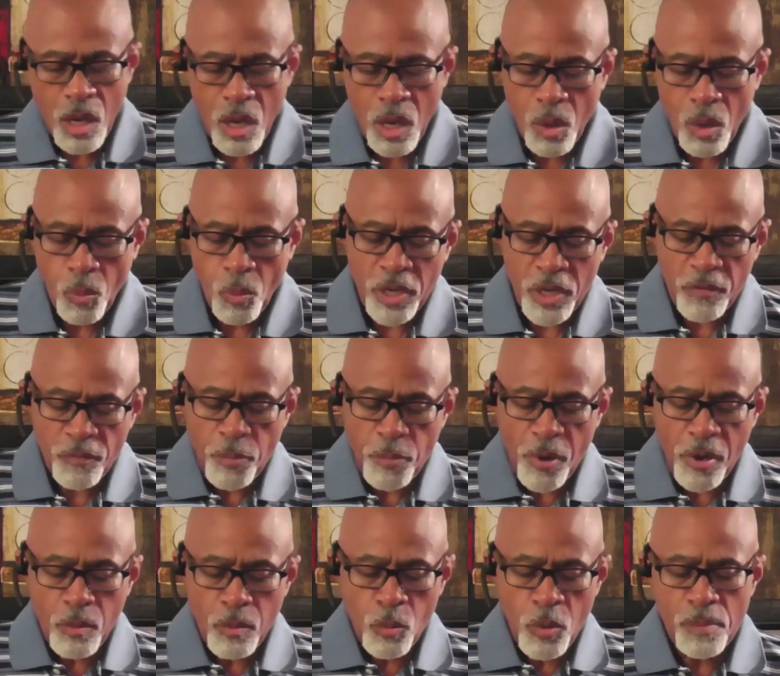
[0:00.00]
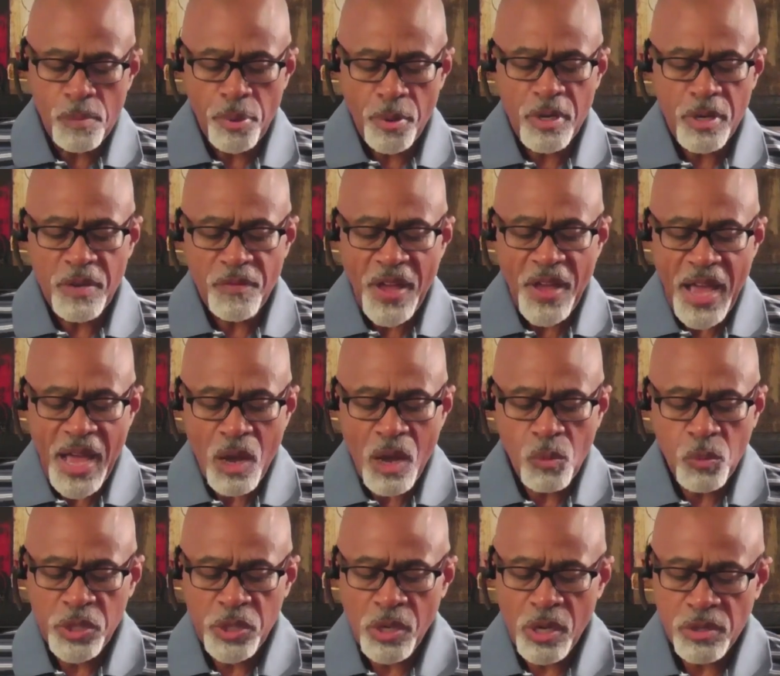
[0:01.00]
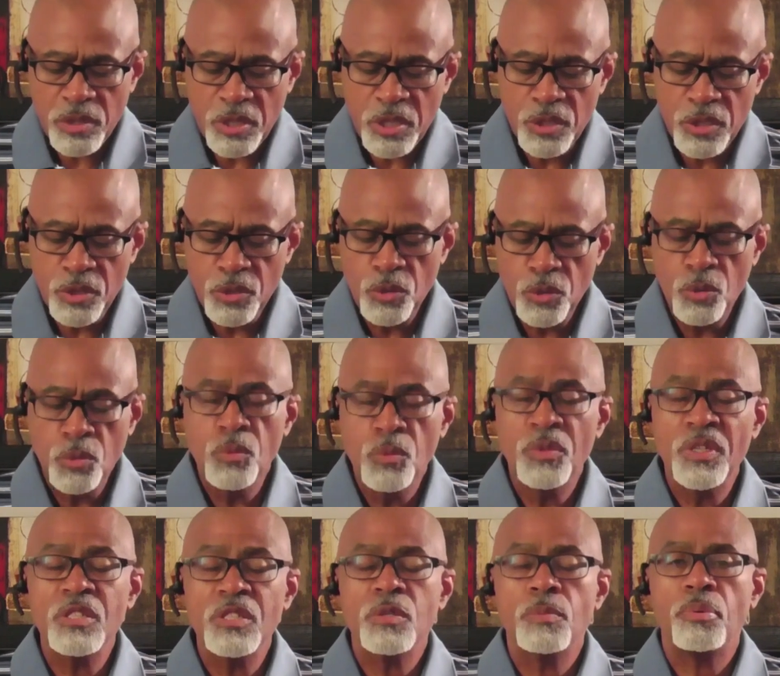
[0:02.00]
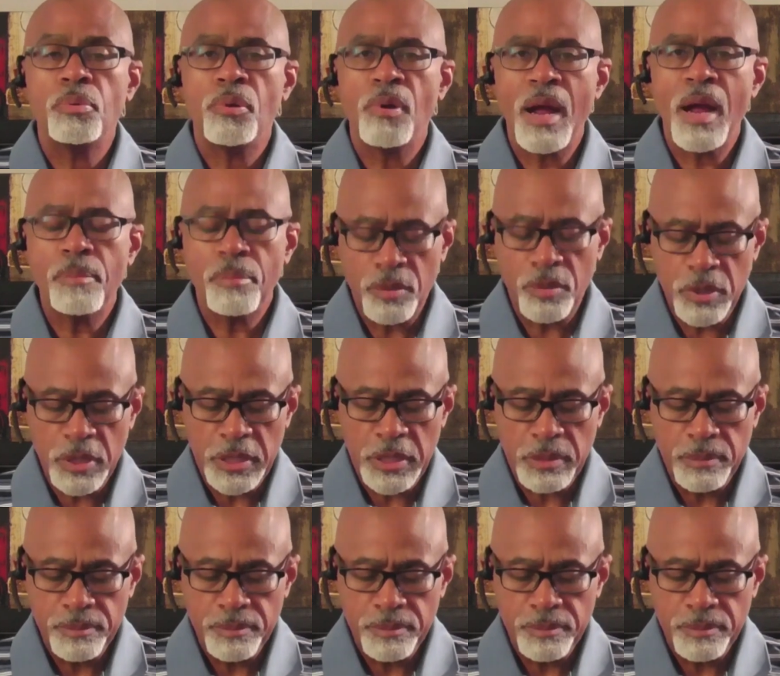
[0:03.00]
One part of how we are to do this properly,